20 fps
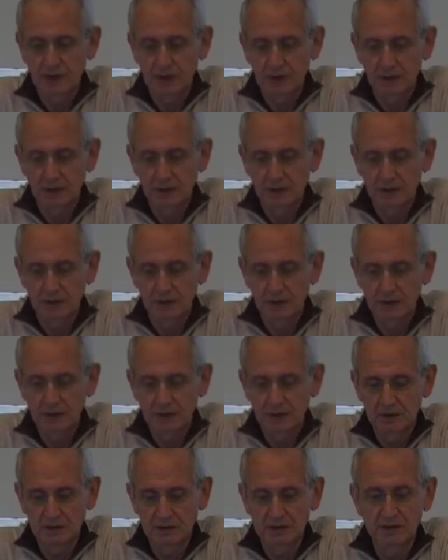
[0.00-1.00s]

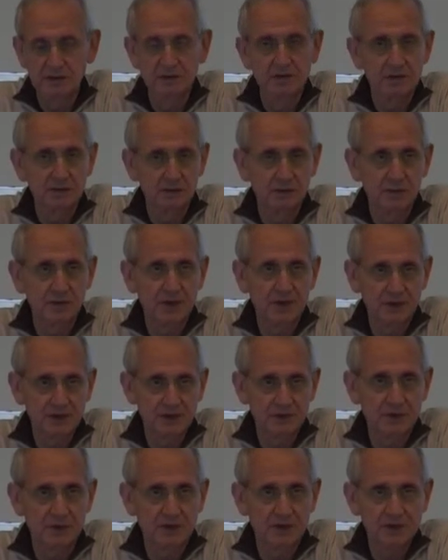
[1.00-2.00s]
The
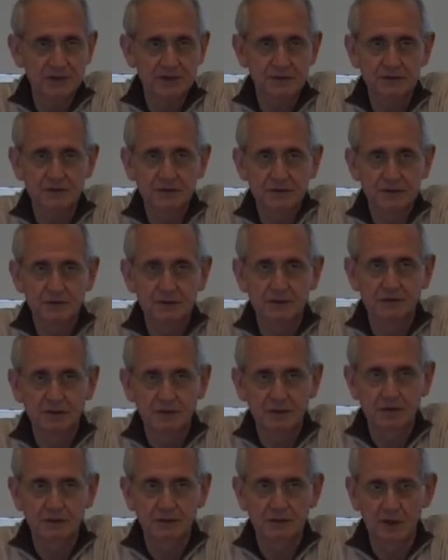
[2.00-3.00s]
patients treated
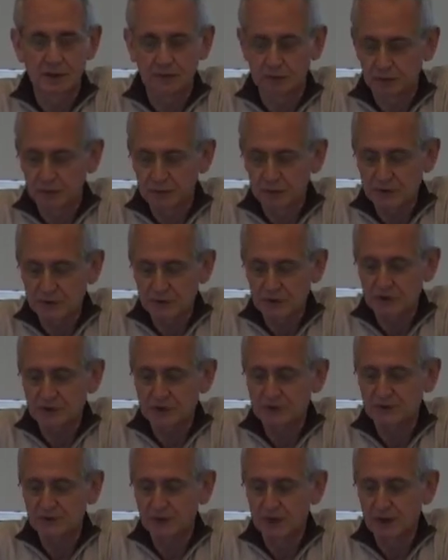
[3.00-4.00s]
will have to be
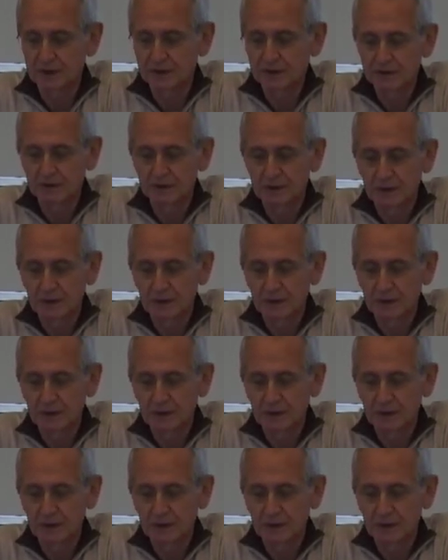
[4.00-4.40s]
satisfied.